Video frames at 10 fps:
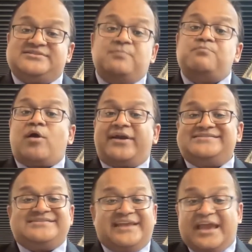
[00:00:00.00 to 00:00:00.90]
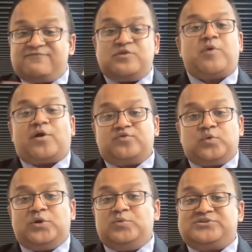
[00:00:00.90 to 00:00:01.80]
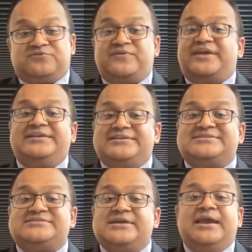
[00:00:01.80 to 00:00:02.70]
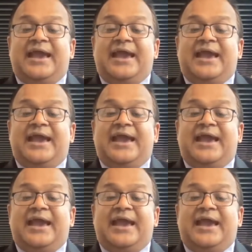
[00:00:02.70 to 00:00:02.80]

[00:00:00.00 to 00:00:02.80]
some pockets in every part of the world which are very dense